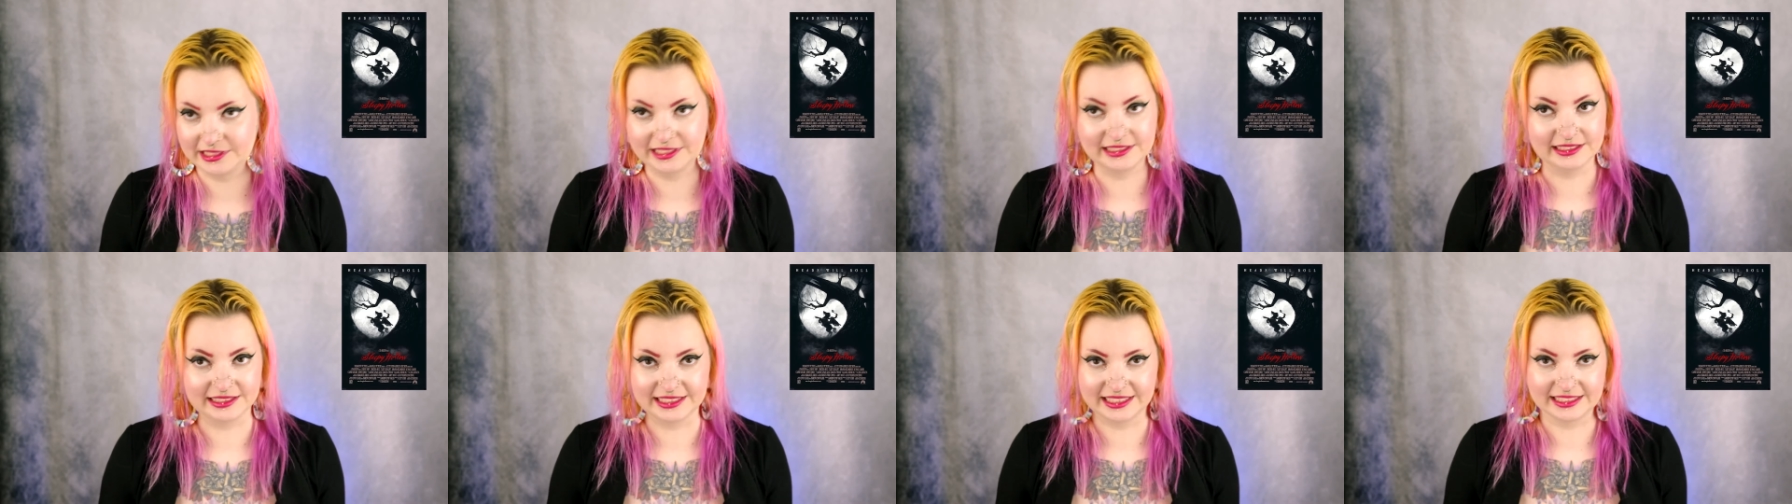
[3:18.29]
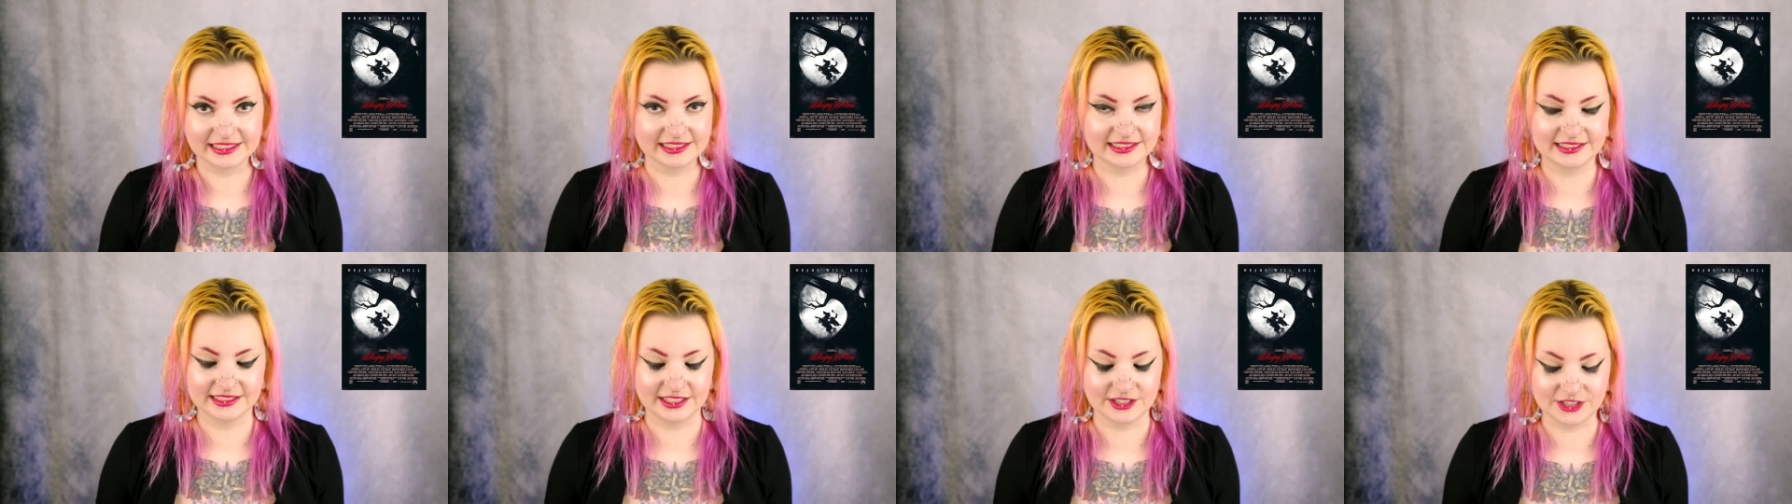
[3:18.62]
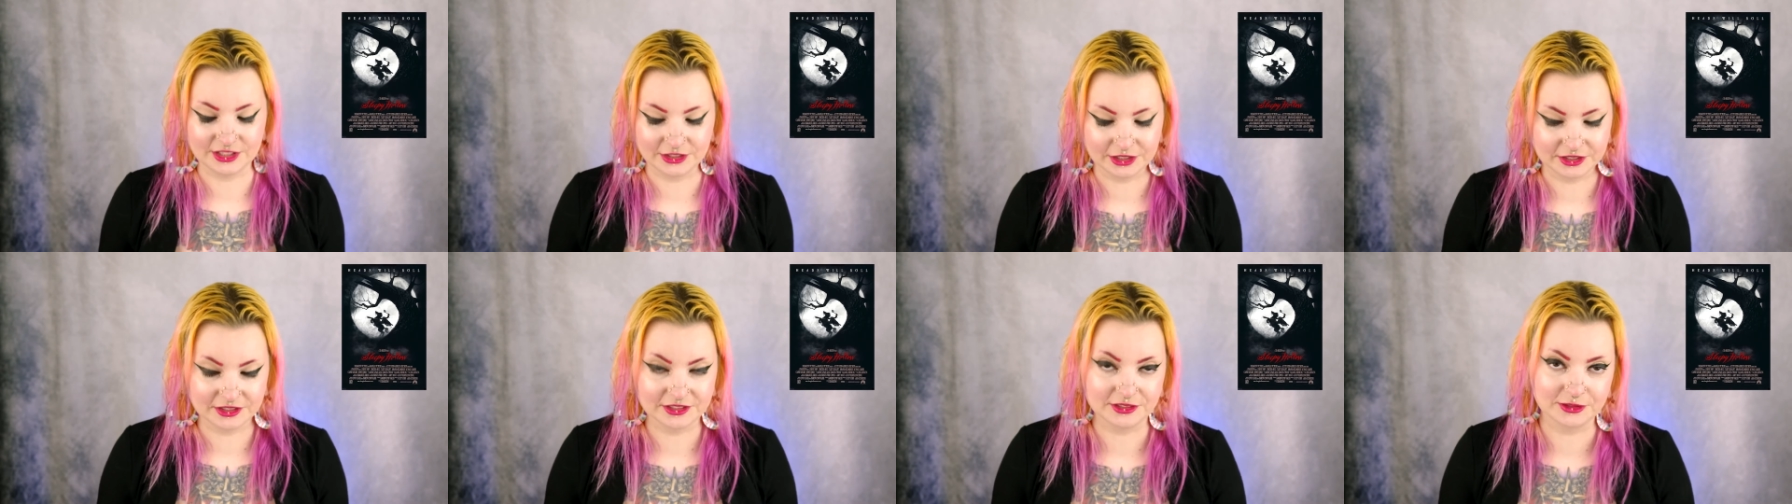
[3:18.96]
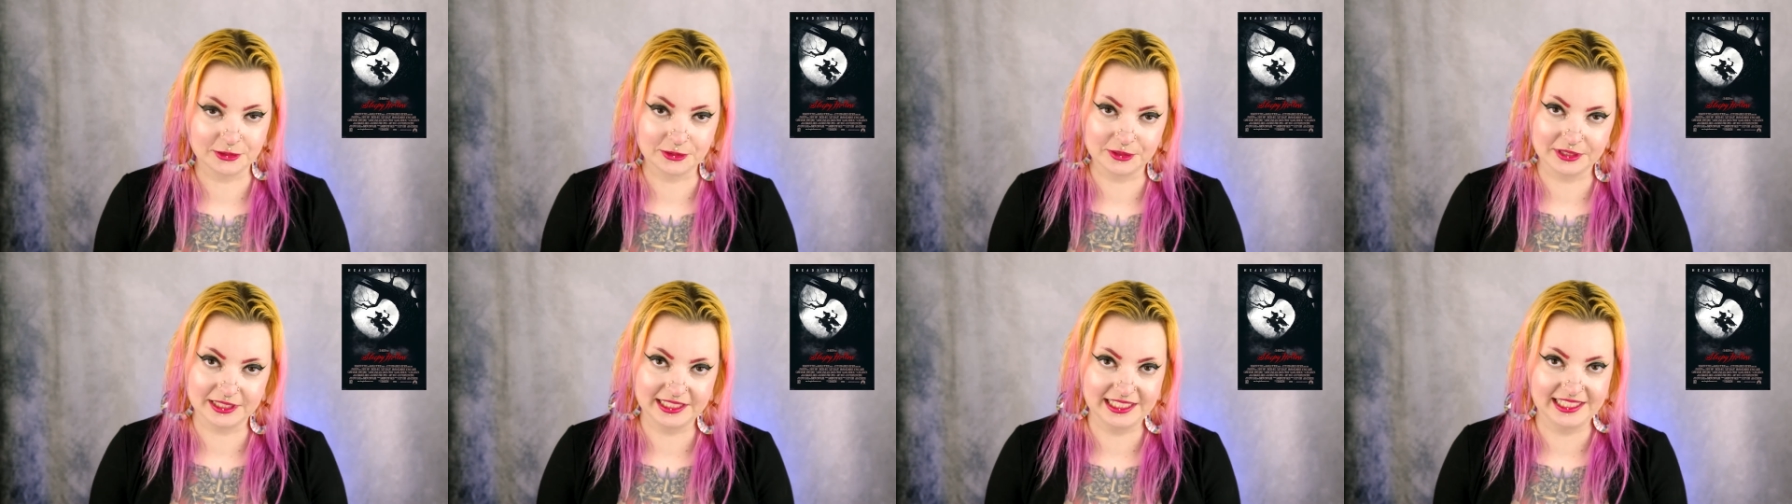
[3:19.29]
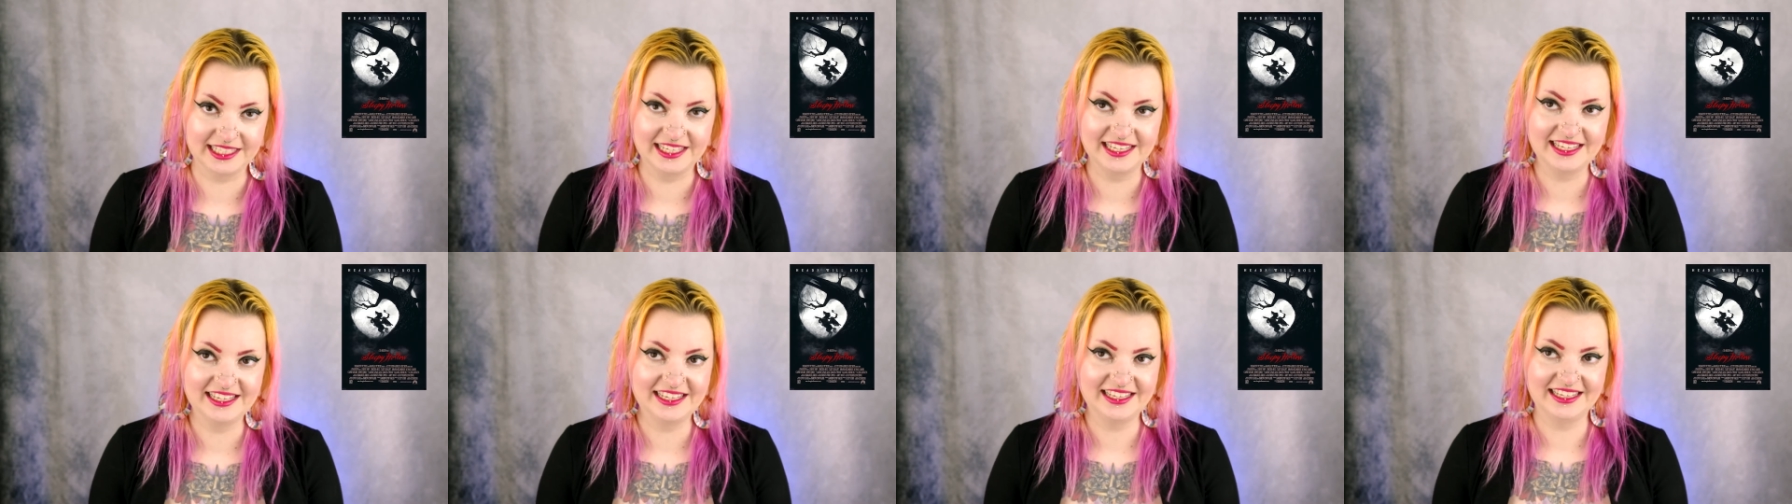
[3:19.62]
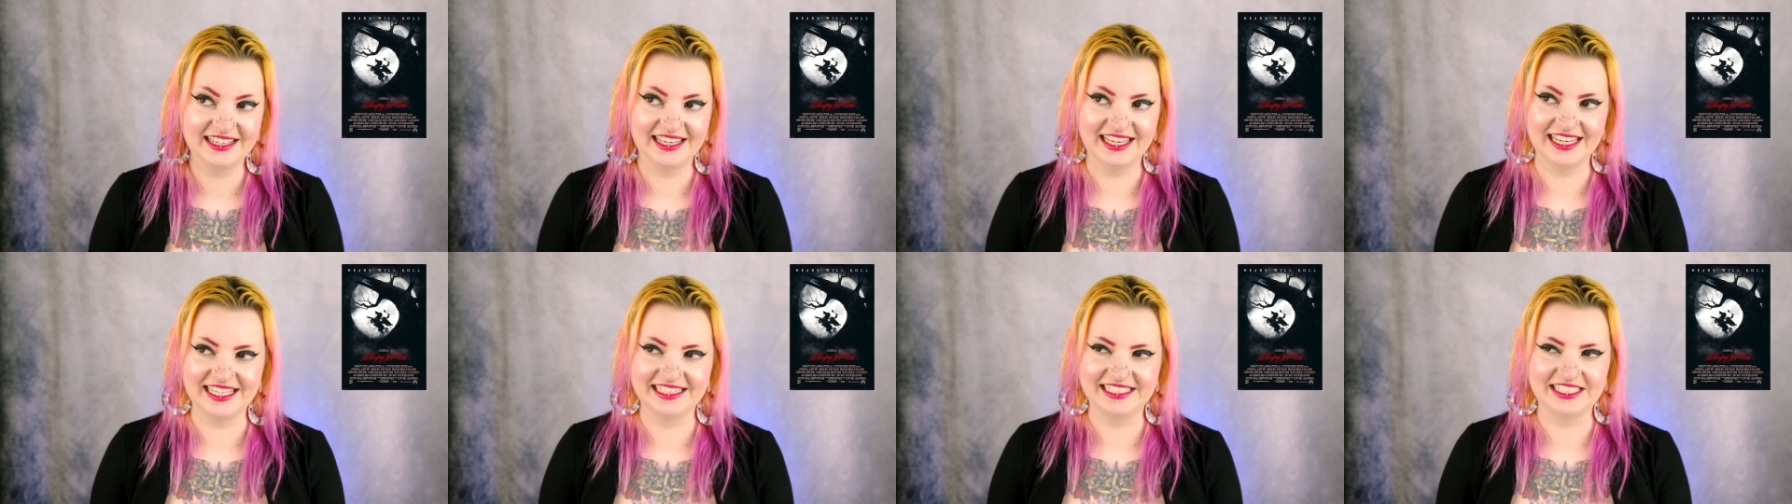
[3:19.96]
Like, it's such a good story,
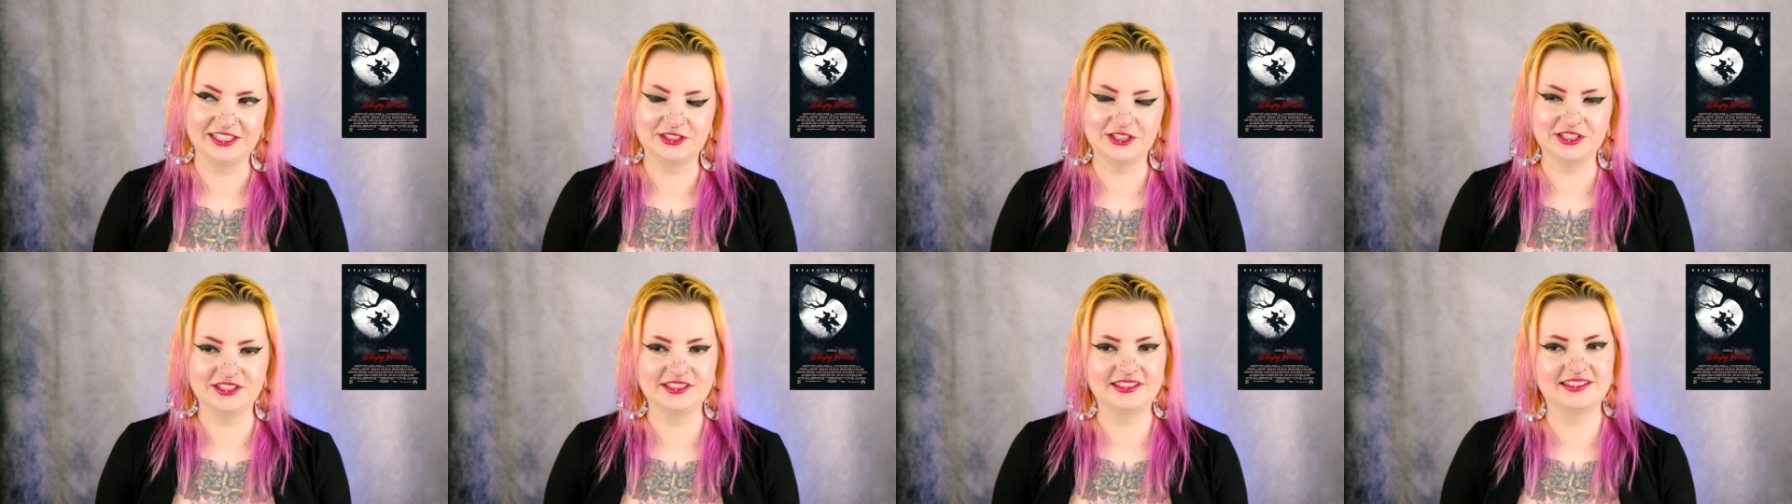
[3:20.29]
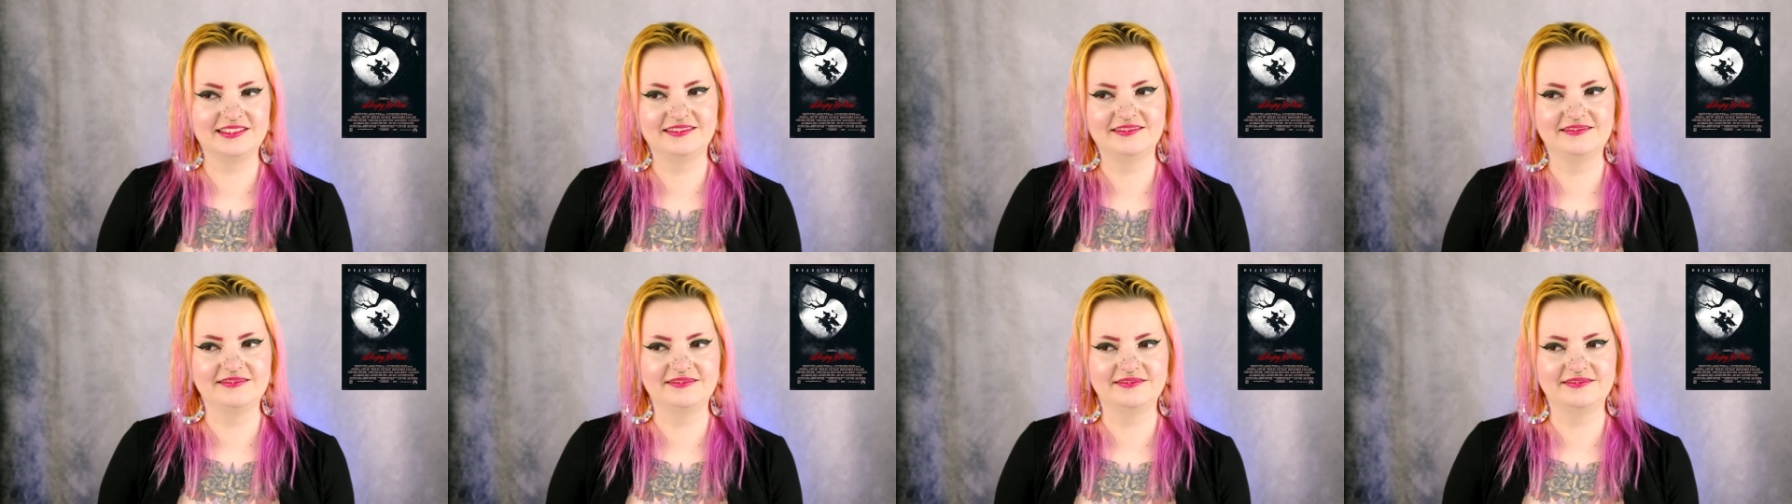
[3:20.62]
and they just